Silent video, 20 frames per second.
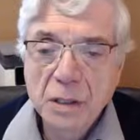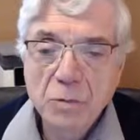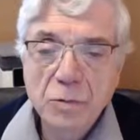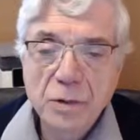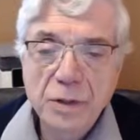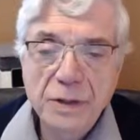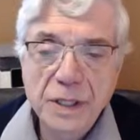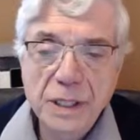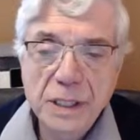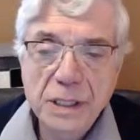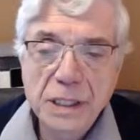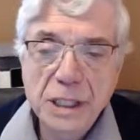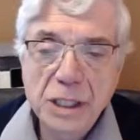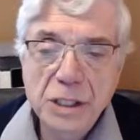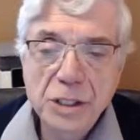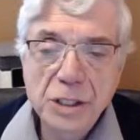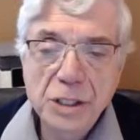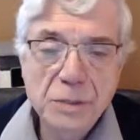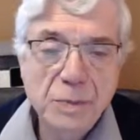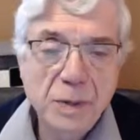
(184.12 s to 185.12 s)
with the
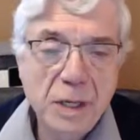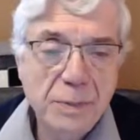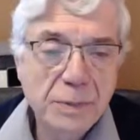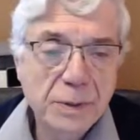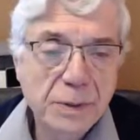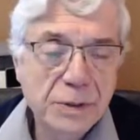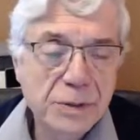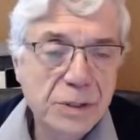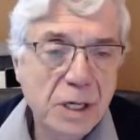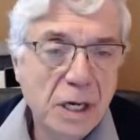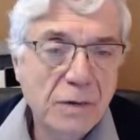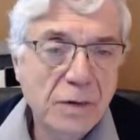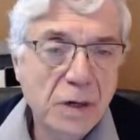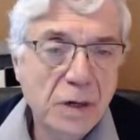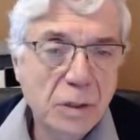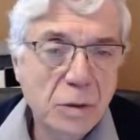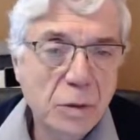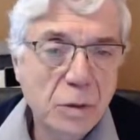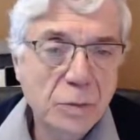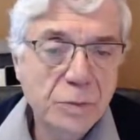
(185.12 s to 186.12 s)
Indigenous peoples of
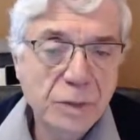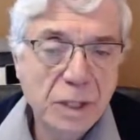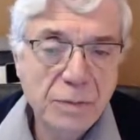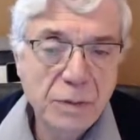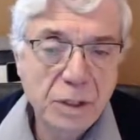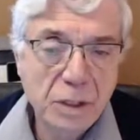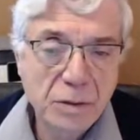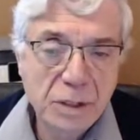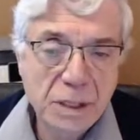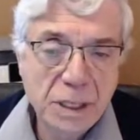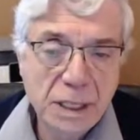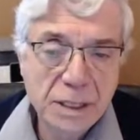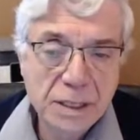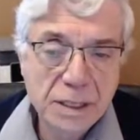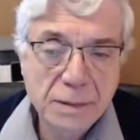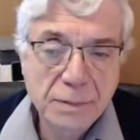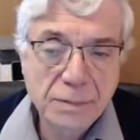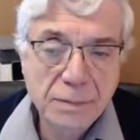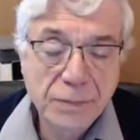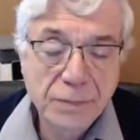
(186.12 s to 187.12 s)
our home
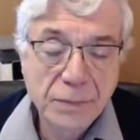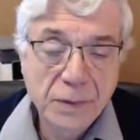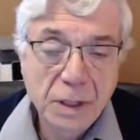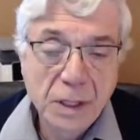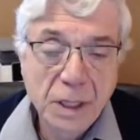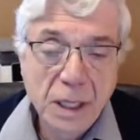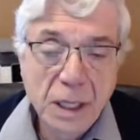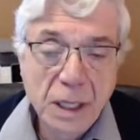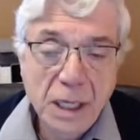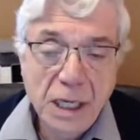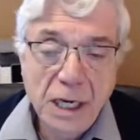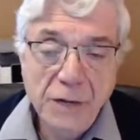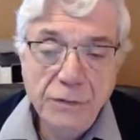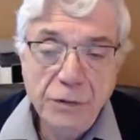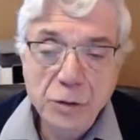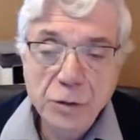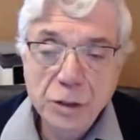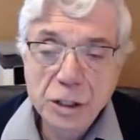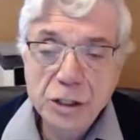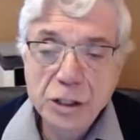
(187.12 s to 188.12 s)
communities. If
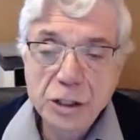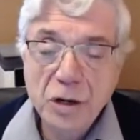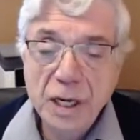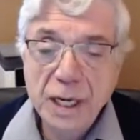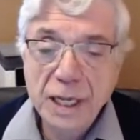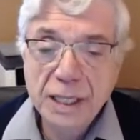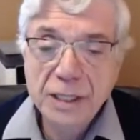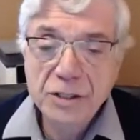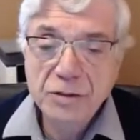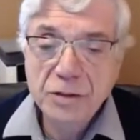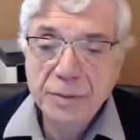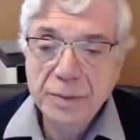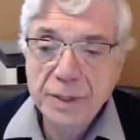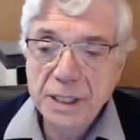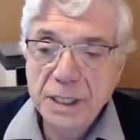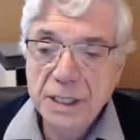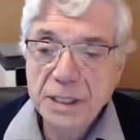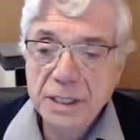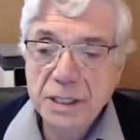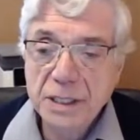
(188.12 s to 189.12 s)
you are joining us from a
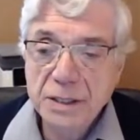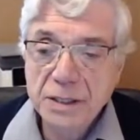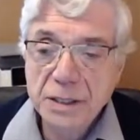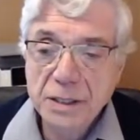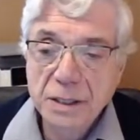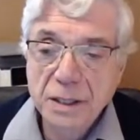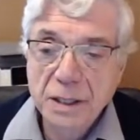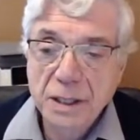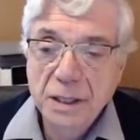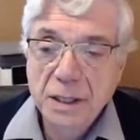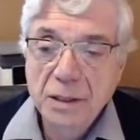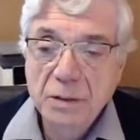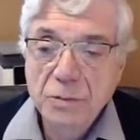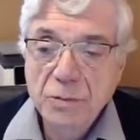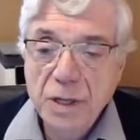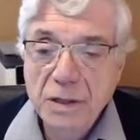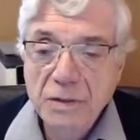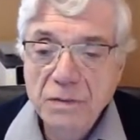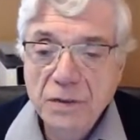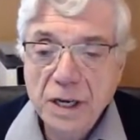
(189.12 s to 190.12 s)
distance,
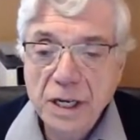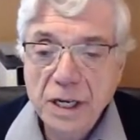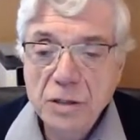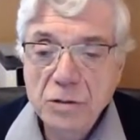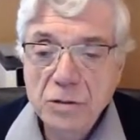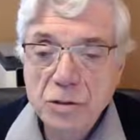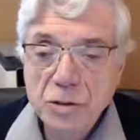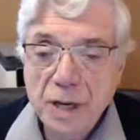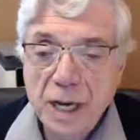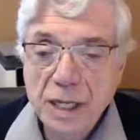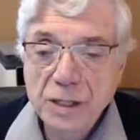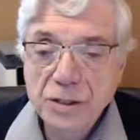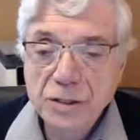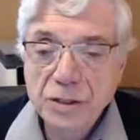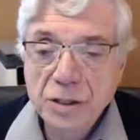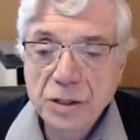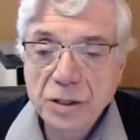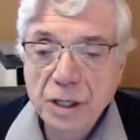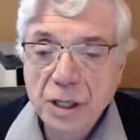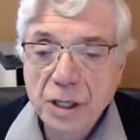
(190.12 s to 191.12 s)
we invite you to
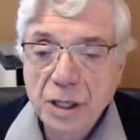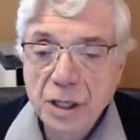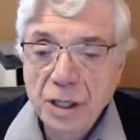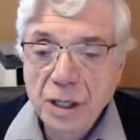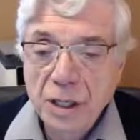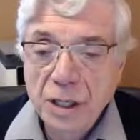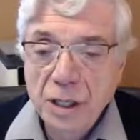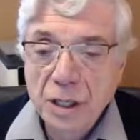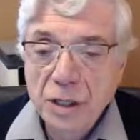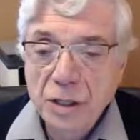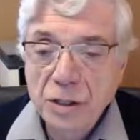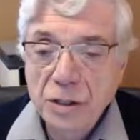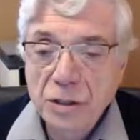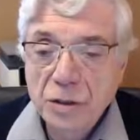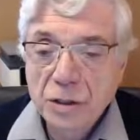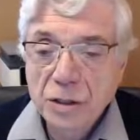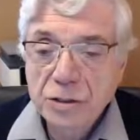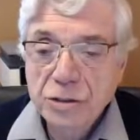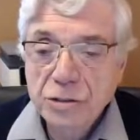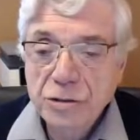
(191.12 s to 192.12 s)
enter
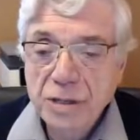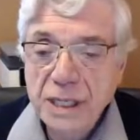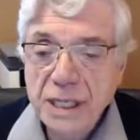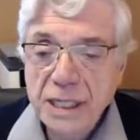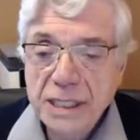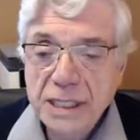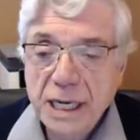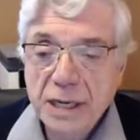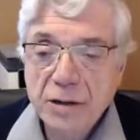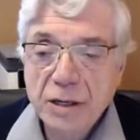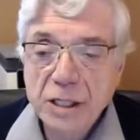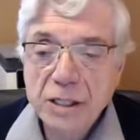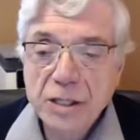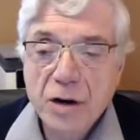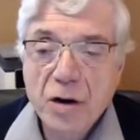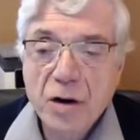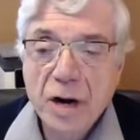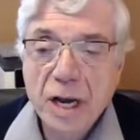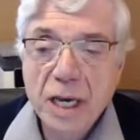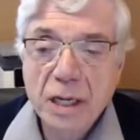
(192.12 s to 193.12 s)
your treaty
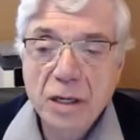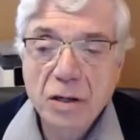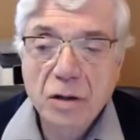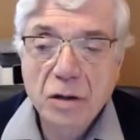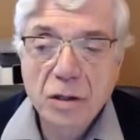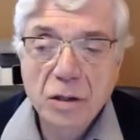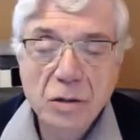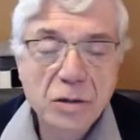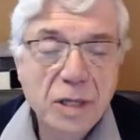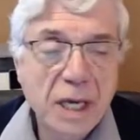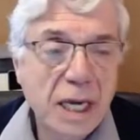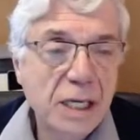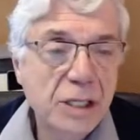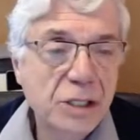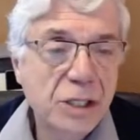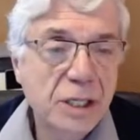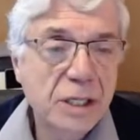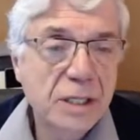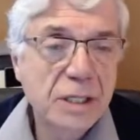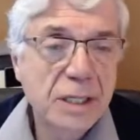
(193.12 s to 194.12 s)
territory or
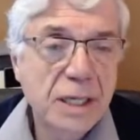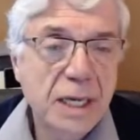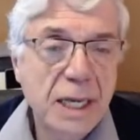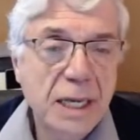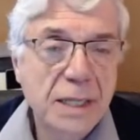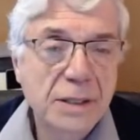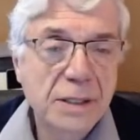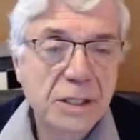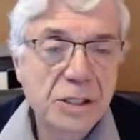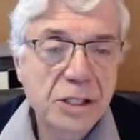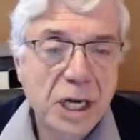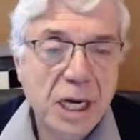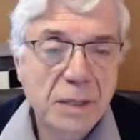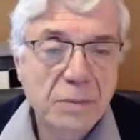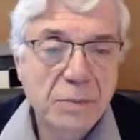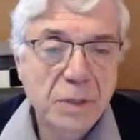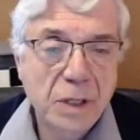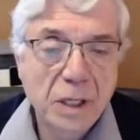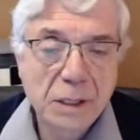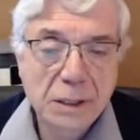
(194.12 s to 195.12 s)
location in the chat
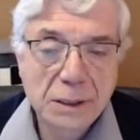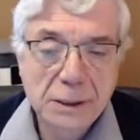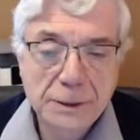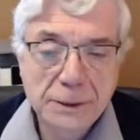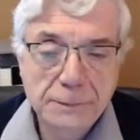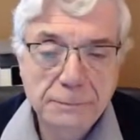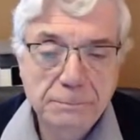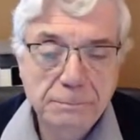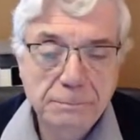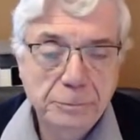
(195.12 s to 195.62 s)
box.